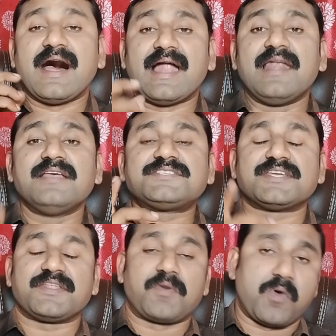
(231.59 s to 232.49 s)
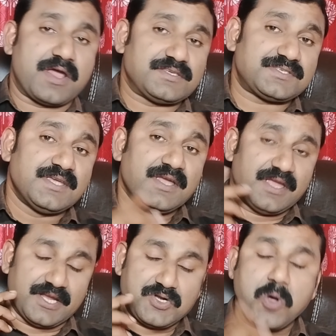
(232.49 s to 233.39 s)
Unless and otherwise,
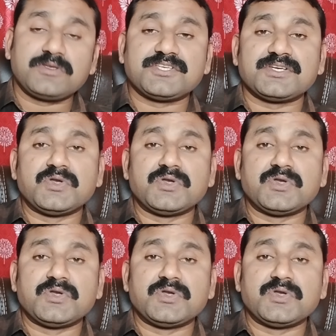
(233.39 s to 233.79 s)
a doctor